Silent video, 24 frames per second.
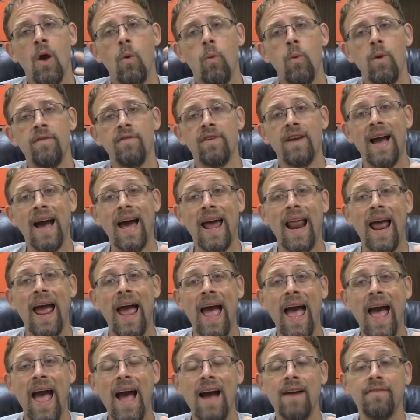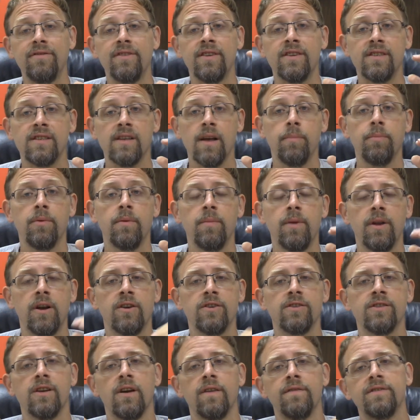we've got to have to supplement
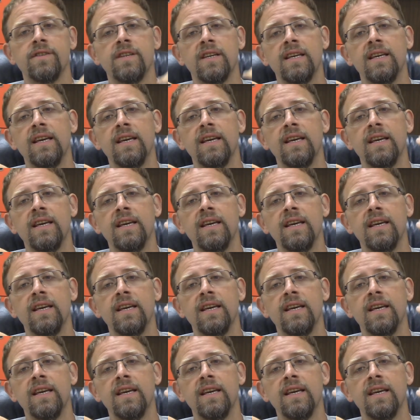ourselves to